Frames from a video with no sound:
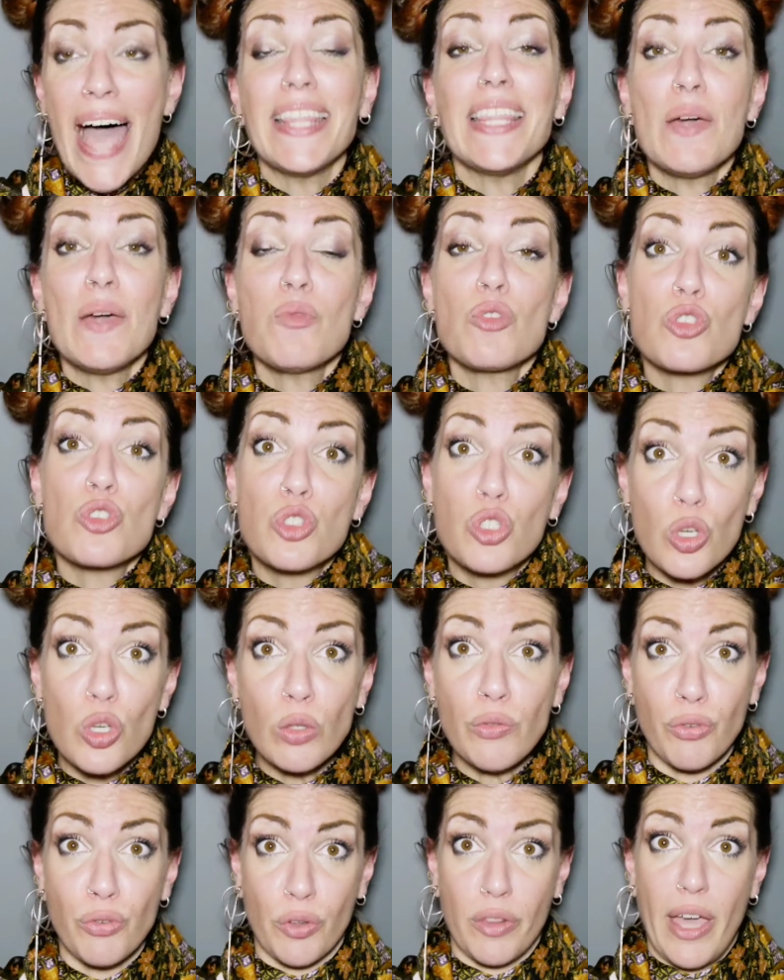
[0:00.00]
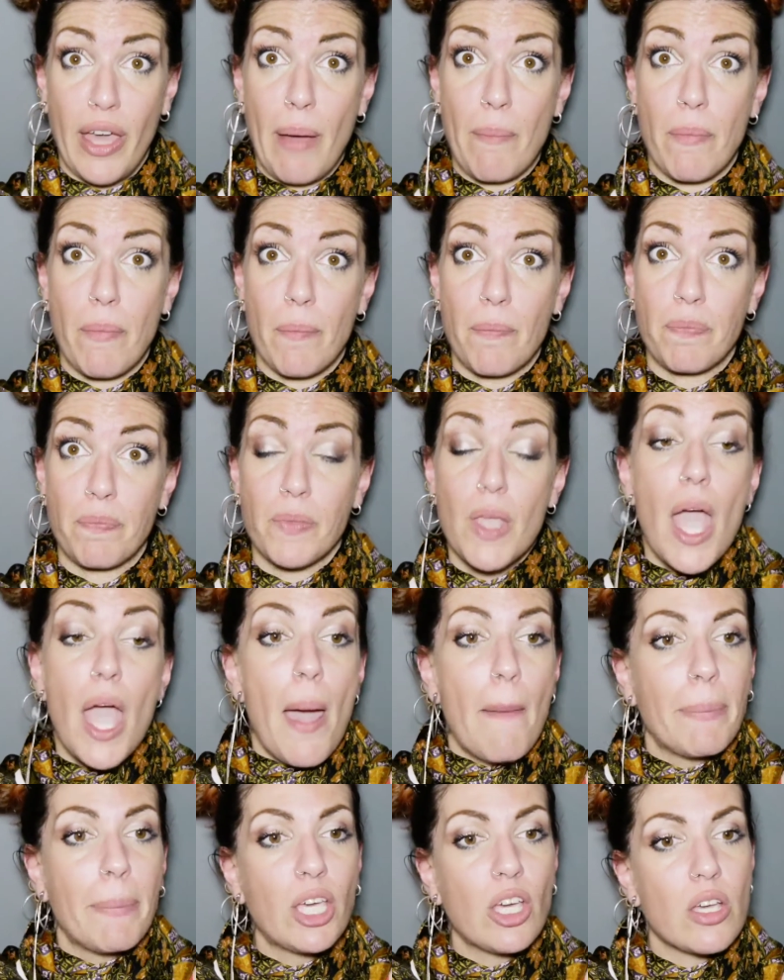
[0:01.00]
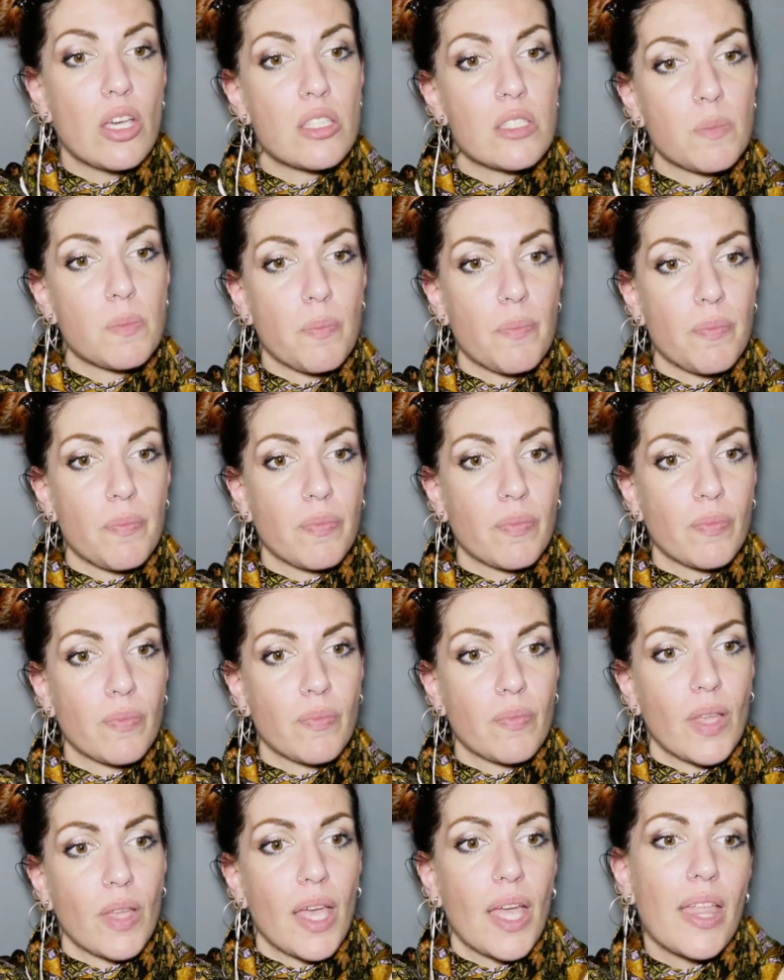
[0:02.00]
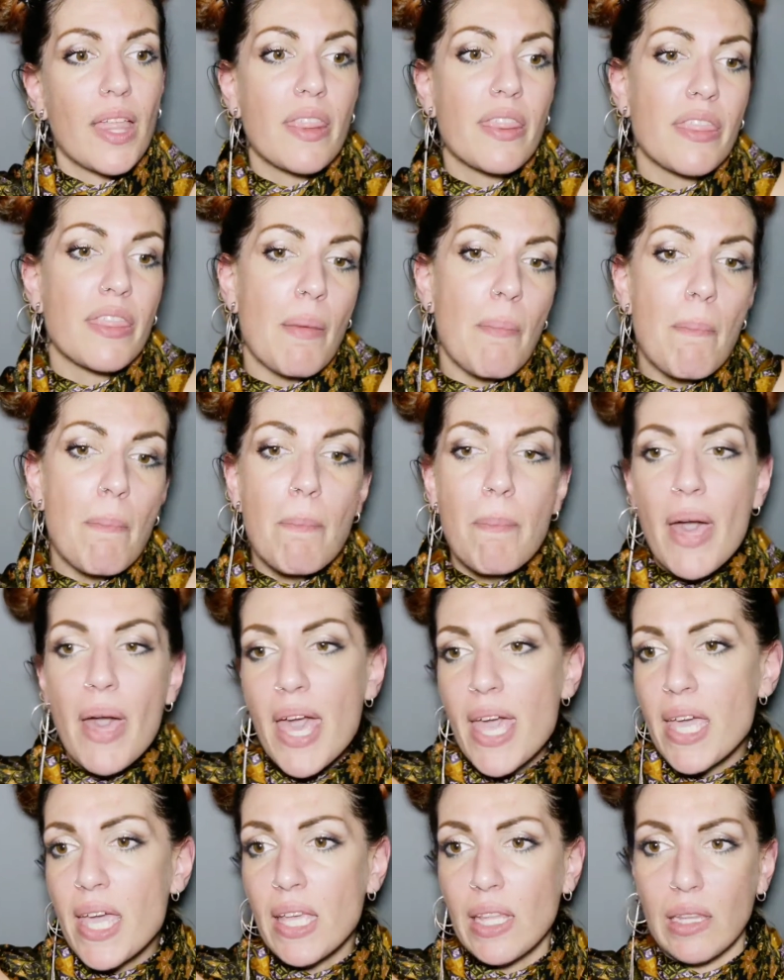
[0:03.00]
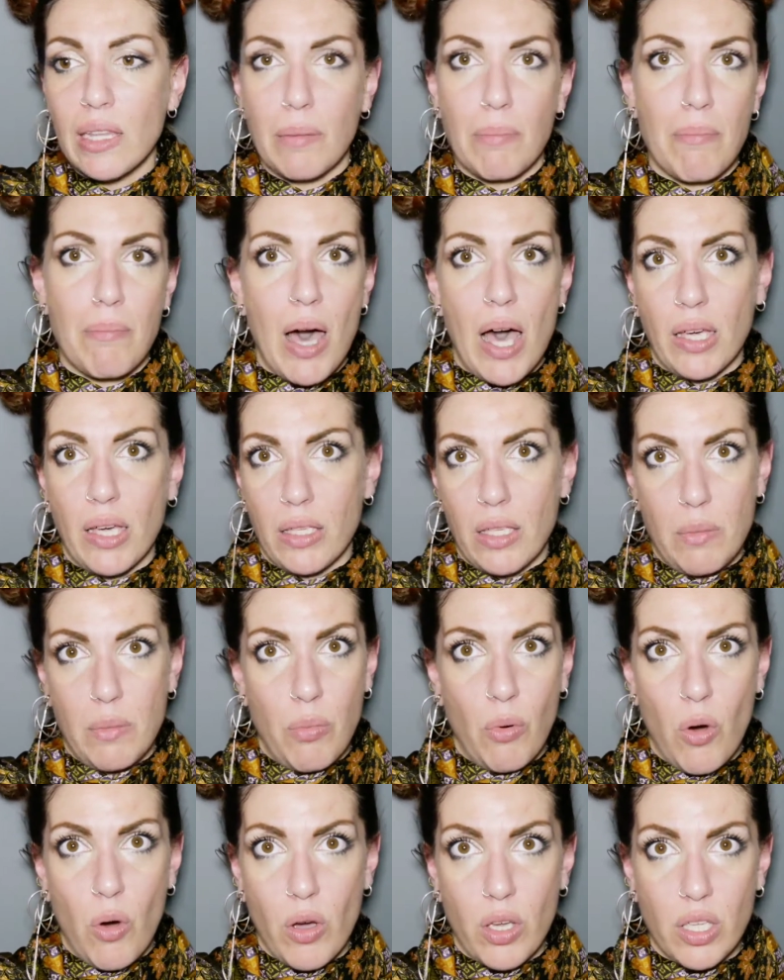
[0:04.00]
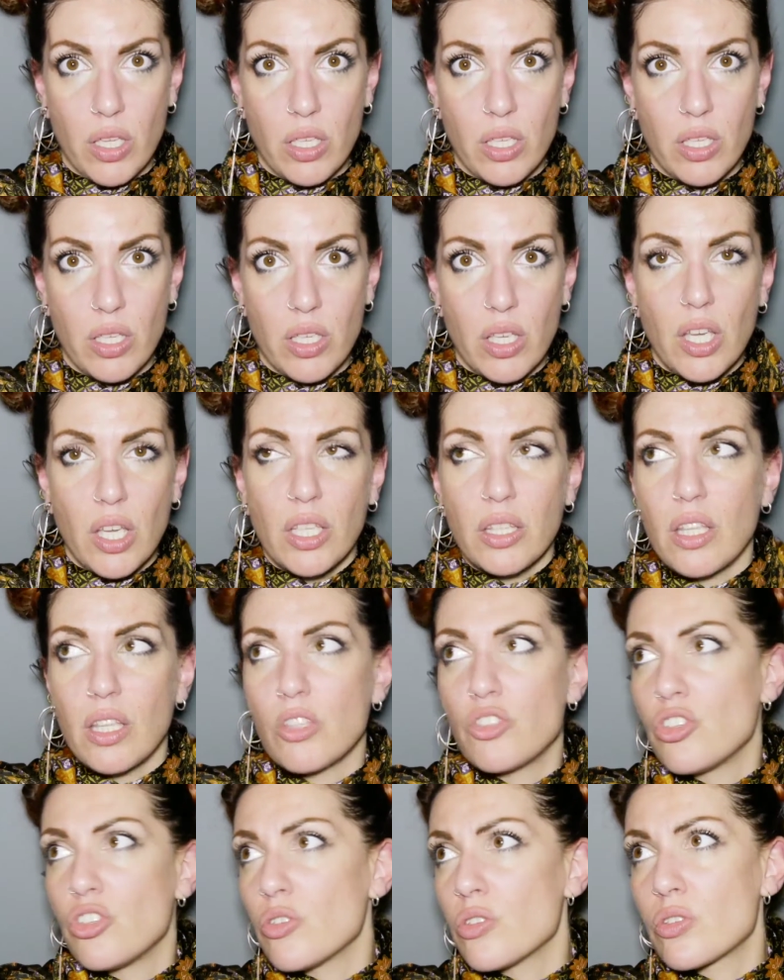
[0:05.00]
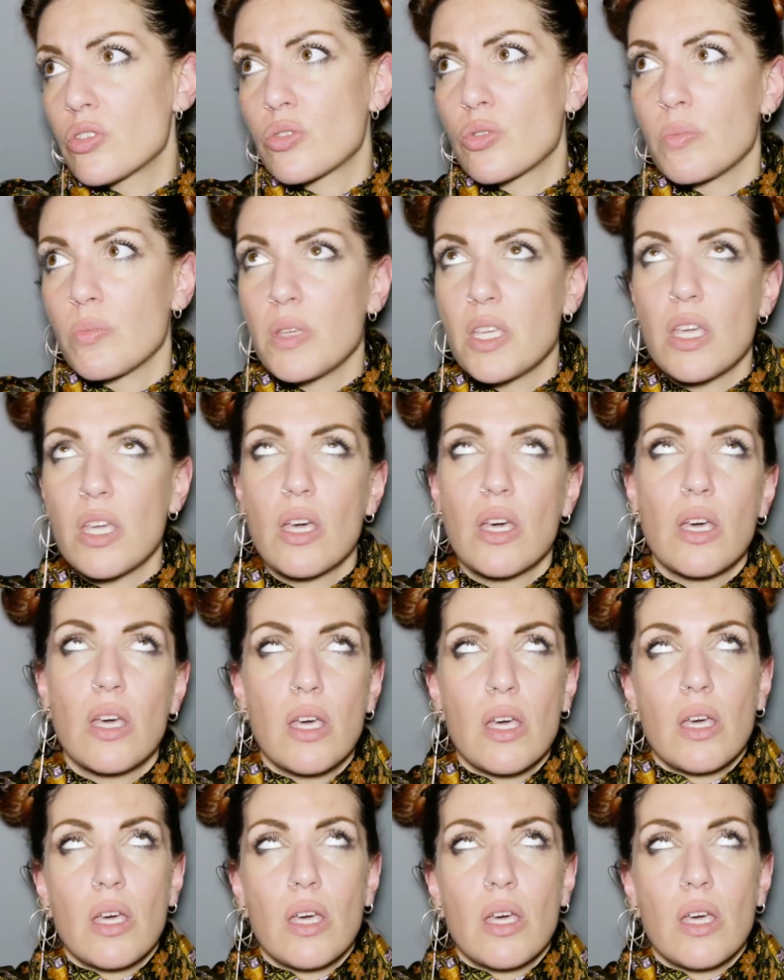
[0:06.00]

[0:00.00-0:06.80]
and that was good for them because the male monkey boy that used to be